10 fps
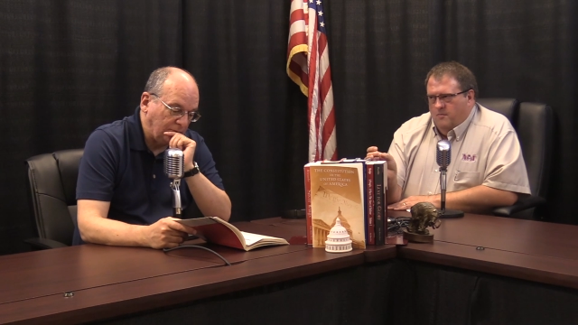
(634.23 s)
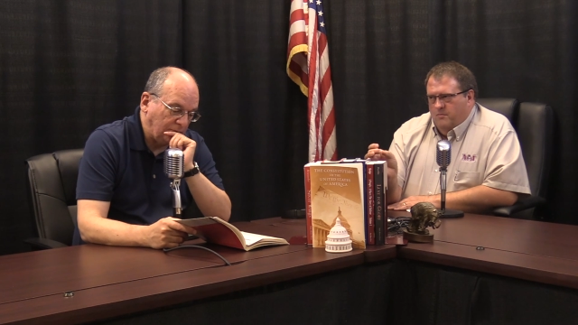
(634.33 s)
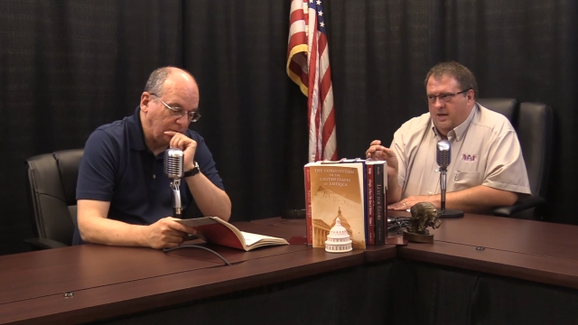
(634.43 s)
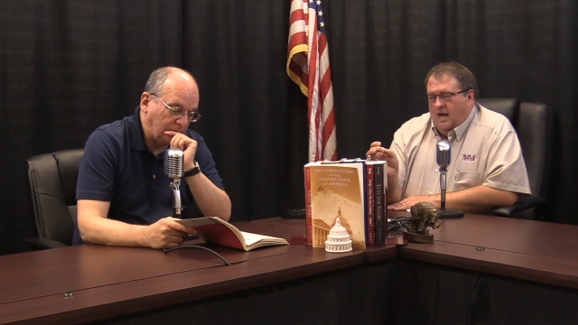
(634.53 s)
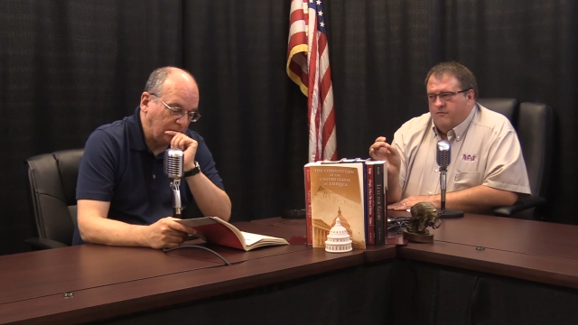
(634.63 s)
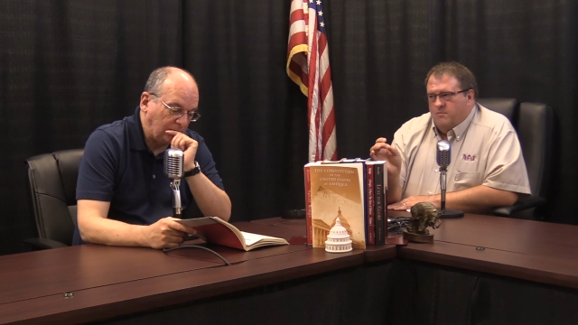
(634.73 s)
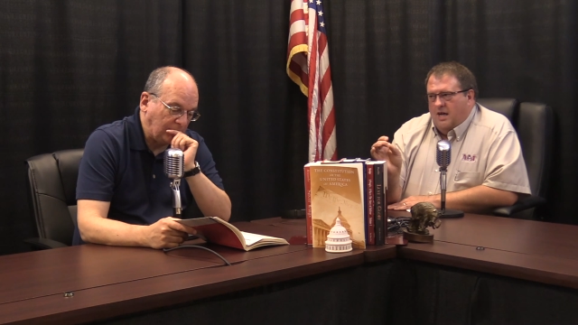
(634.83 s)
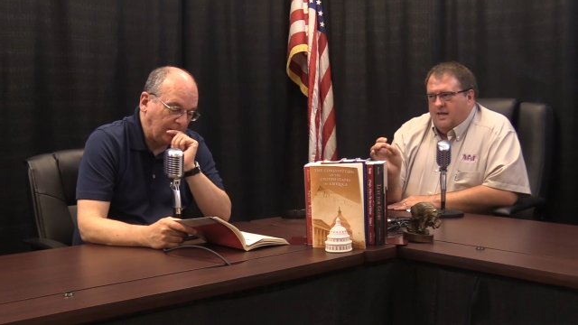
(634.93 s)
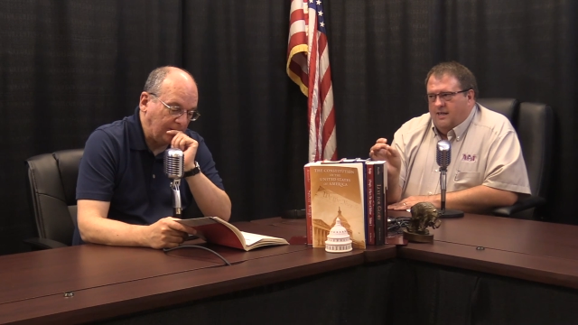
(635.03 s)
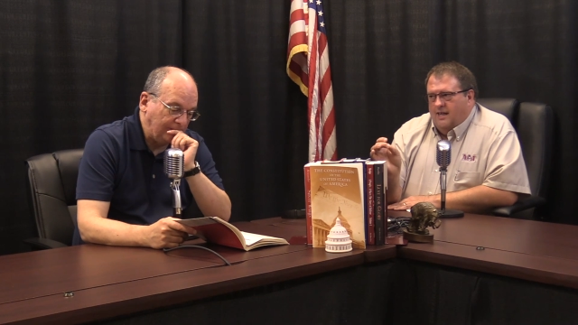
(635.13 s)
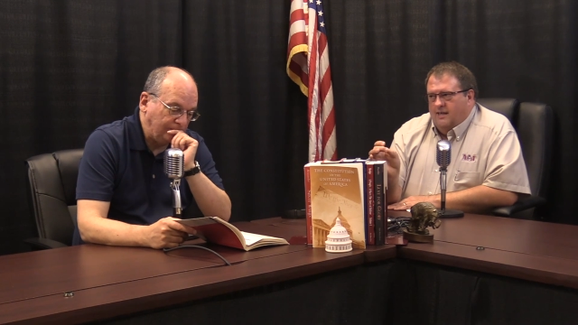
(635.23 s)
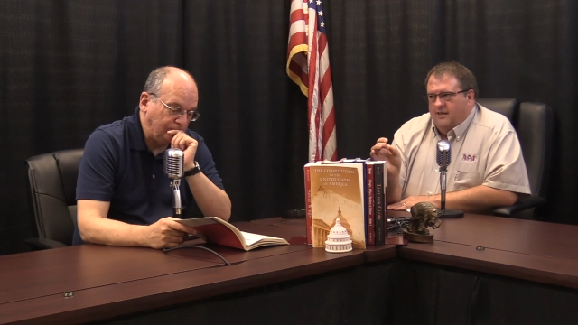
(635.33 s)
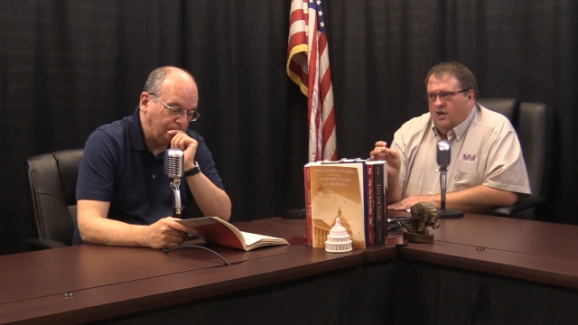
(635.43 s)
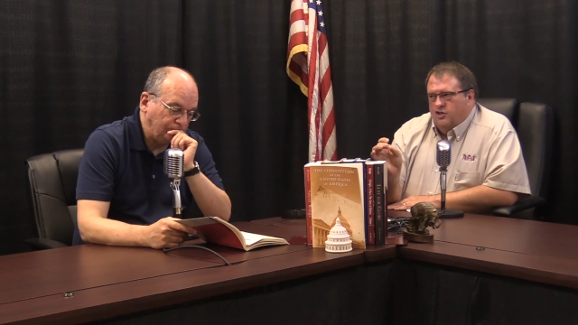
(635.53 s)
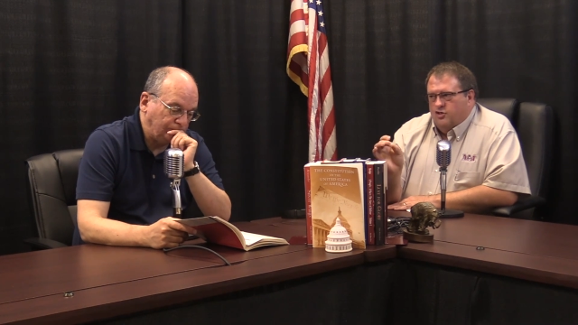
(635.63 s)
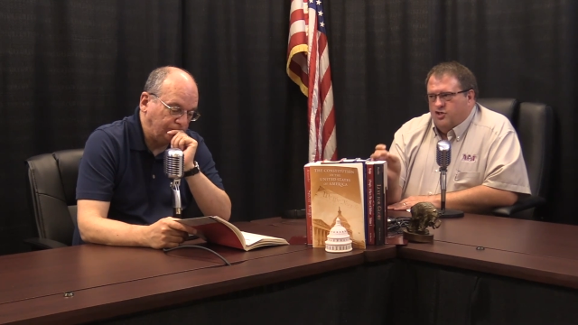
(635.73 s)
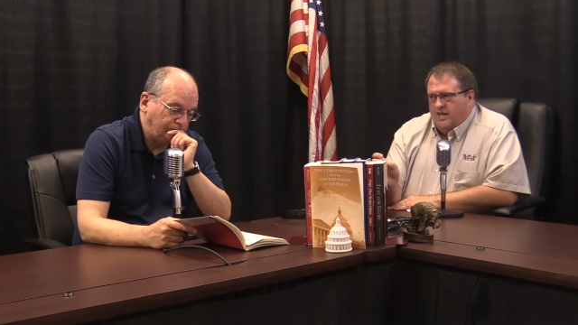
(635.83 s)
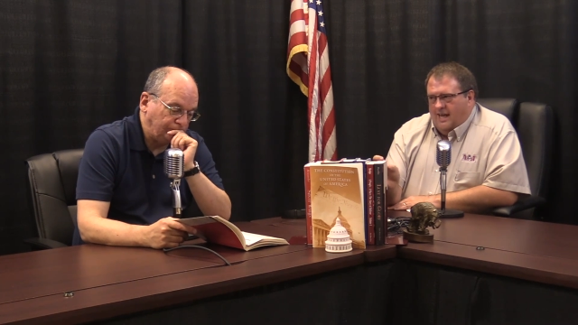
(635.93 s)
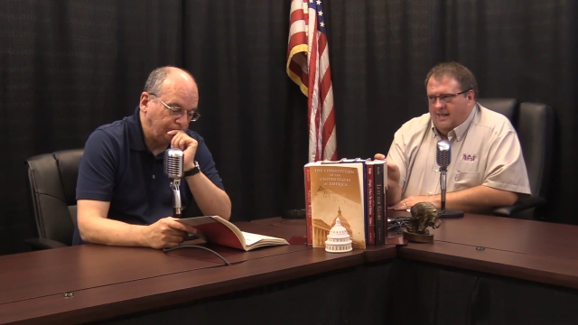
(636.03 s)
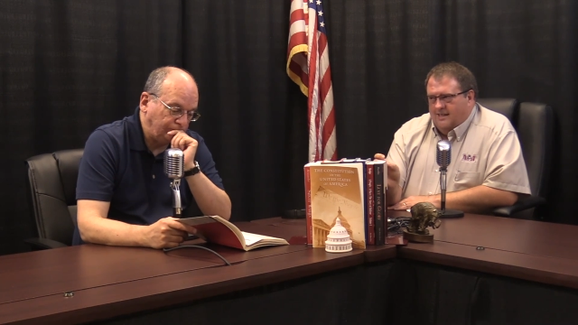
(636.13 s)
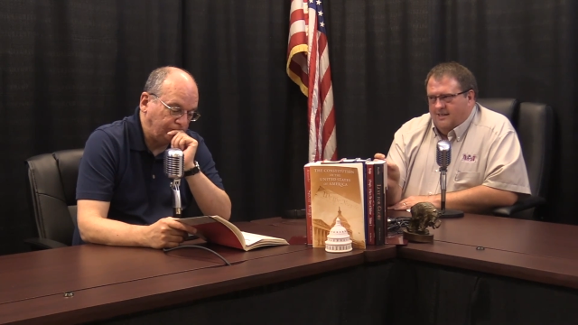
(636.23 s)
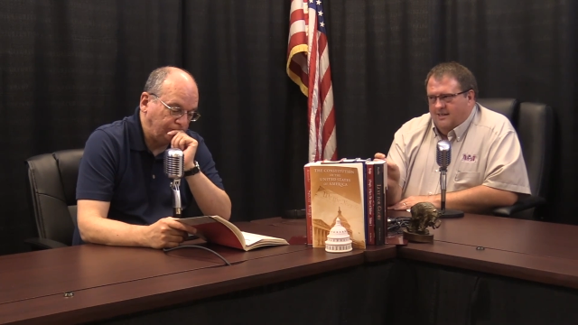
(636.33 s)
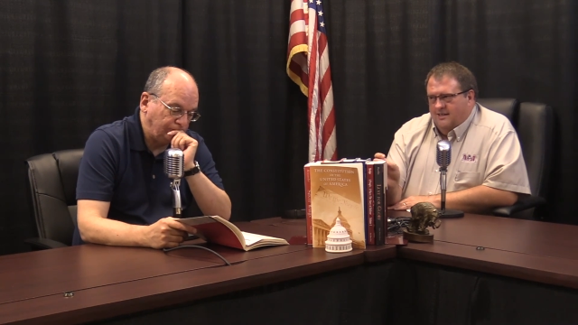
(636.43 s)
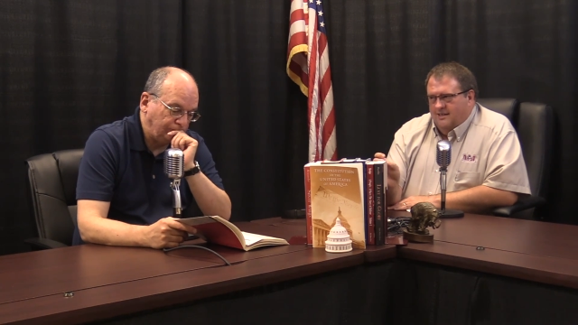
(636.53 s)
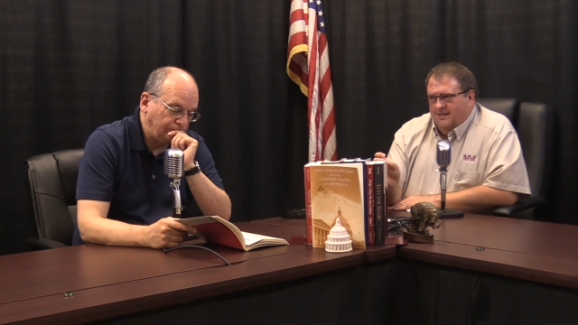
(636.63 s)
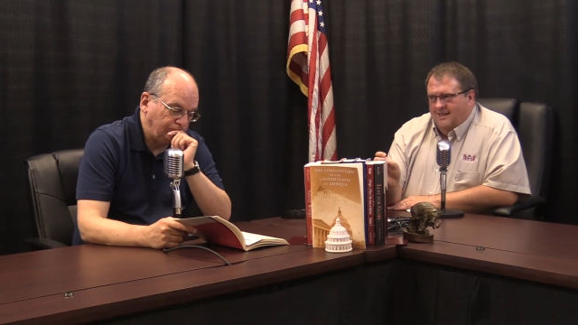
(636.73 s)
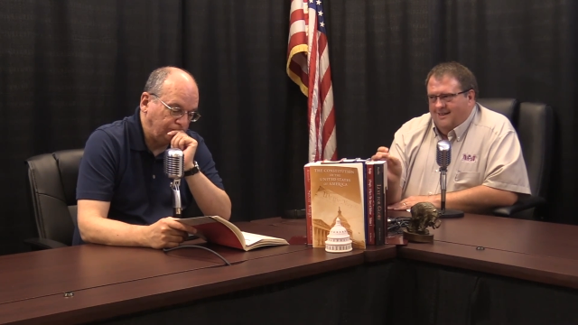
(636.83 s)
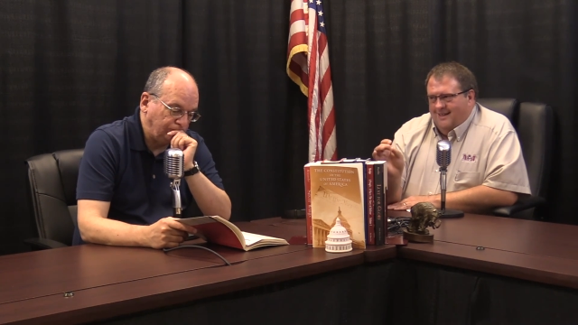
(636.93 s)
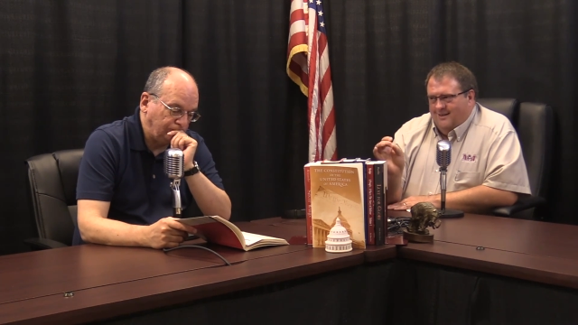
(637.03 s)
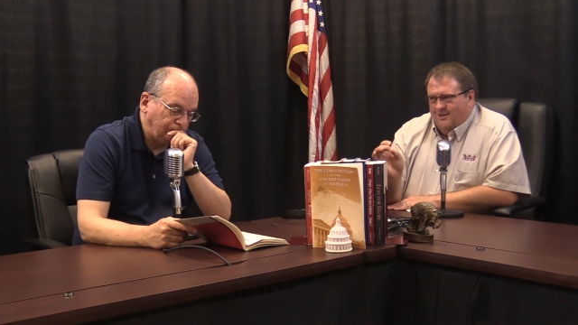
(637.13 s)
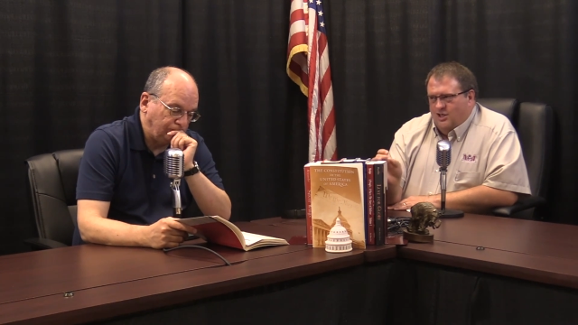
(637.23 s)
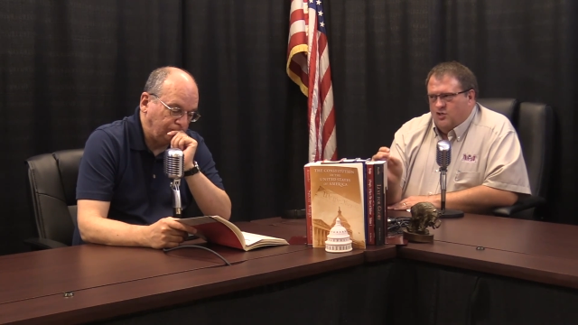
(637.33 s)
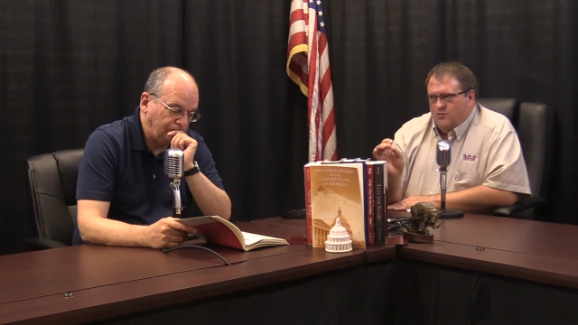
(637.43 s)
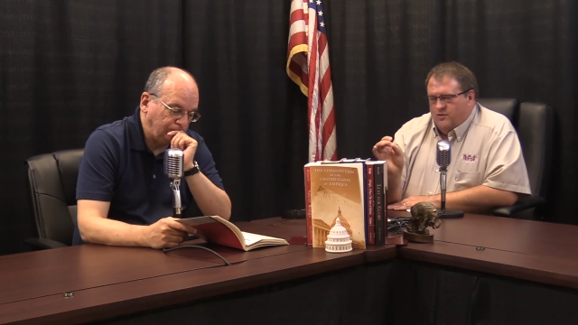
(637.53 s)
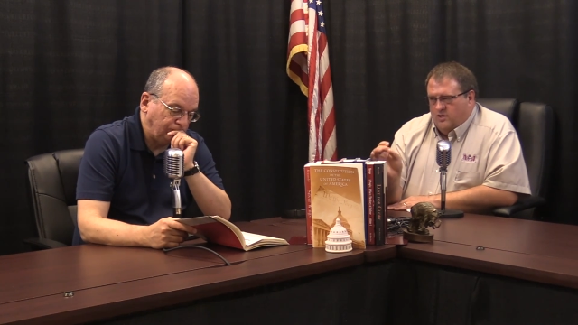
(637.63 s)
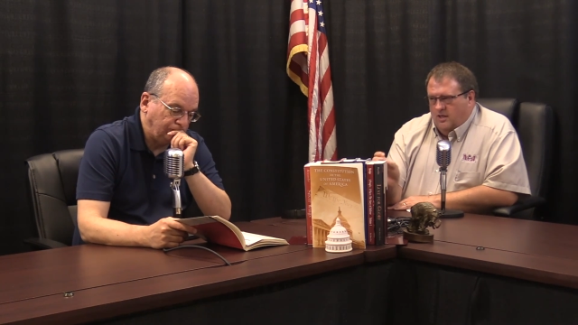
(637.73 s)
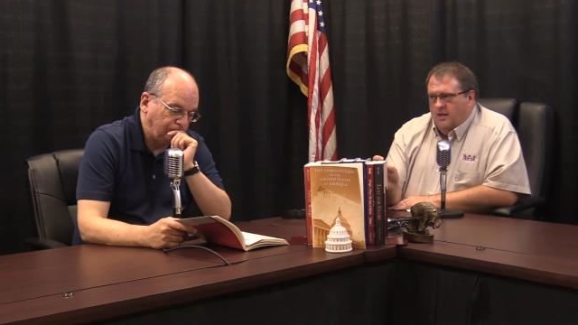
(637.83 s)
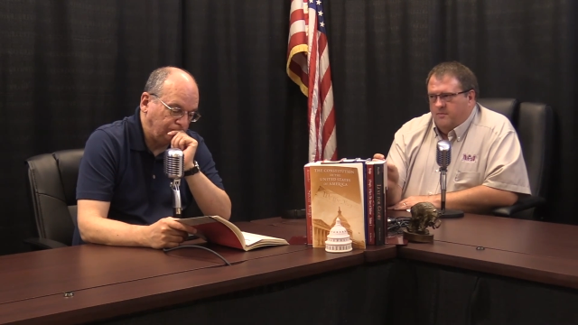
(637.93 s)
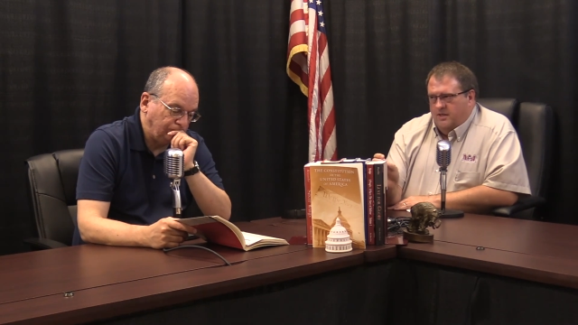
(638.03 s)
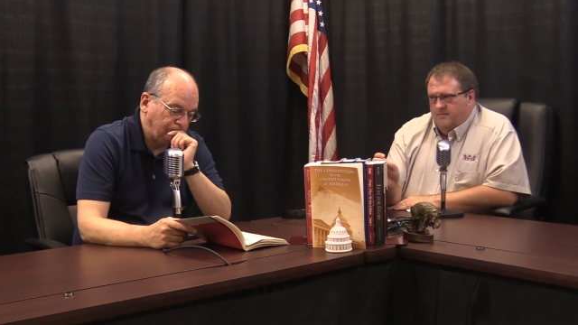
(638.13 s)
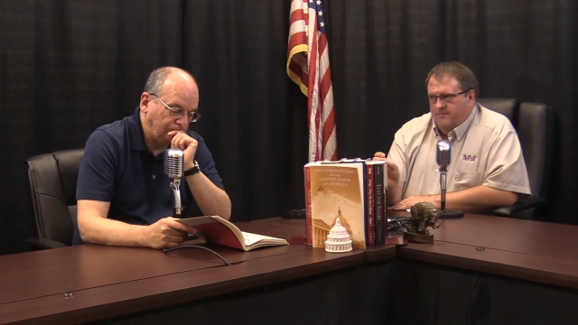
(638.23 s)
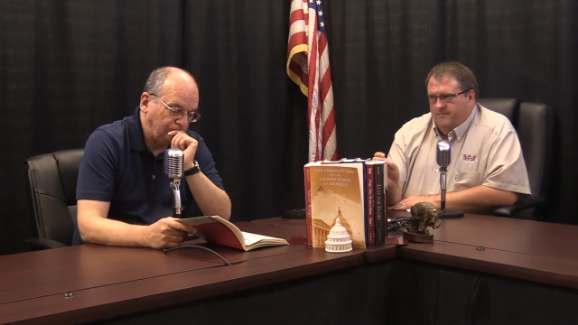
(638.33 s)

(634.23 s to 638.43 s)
Speaker 1: But everybody needed to understand that this was coming